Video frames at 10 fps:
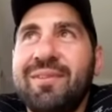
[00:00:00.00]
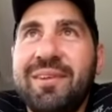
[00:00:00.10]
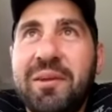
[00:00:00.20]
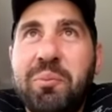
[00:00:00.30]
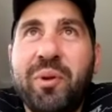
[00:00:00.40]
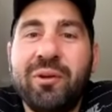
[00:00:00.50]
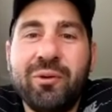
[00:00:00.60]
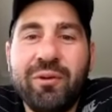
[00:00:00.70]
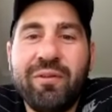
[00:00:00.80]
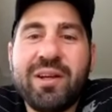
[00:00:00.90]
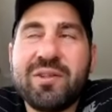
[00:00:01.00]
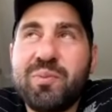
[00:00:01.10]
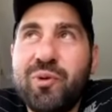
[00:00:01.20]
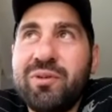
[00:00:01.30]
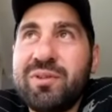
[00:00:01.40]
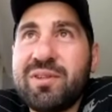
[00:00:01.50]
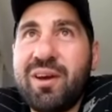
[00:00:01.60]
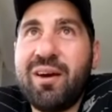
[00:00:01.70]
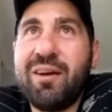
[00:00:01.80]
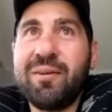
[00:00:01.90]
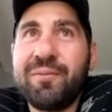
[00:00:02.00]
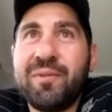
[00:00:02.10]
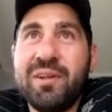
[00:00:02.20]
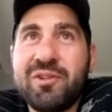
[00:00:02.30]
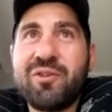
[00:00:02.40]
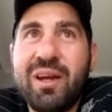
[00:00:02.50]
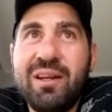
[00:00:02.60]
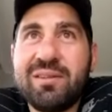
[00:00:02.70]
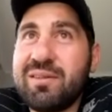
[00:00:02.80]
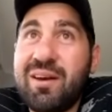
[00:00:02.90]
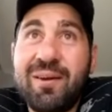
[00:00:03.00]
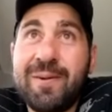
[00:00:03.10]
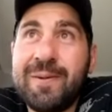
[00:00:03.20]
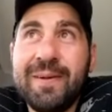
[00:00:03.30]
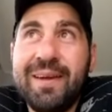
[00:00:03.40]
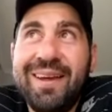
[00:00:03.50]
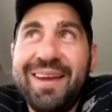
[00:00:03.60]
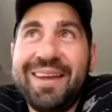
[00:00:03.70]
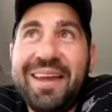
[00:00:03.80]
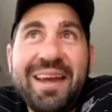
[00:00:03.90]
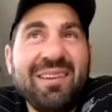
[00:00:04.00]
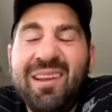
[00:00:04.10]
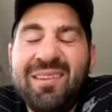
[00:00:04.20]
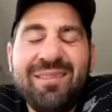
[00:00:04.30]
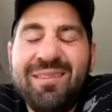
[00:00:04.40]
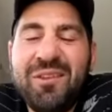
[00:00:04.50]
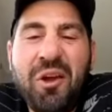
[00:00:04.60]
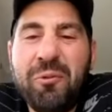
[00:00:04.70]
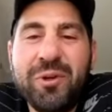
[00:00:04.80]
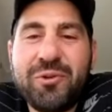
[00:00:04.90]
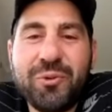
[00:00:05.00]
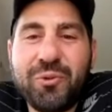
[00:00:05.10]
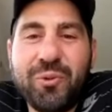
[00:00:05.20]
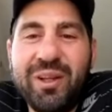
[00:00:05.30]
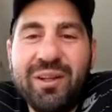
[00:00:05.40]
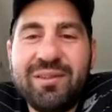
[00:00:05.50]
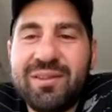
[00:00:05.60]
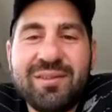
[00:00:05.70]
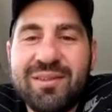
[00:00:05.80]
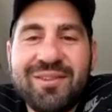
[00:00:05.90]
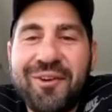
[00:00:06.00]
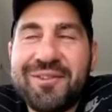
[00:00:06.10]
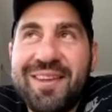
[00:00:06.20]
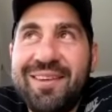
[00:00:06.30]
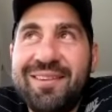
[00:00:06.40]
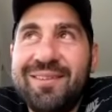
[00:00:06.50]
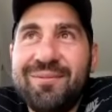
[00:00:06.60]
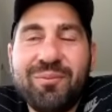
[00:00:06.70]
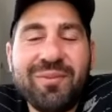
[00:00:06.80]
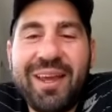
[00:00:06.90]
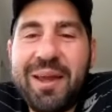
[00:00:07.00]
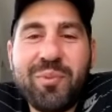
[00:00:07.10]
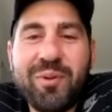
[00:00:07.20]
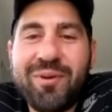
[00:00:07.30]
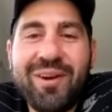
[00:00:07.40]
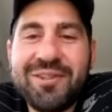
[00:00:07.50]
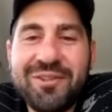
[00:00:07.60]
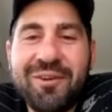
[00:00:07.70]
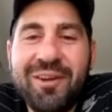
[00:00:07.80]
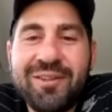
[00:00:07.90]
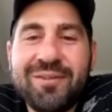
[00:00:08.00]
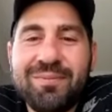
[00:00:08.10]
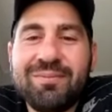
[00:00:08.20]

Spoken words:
the pinnacle of our sport, so in Australia. So yeah, no rituals really, just the stock standard game preparation, I guess.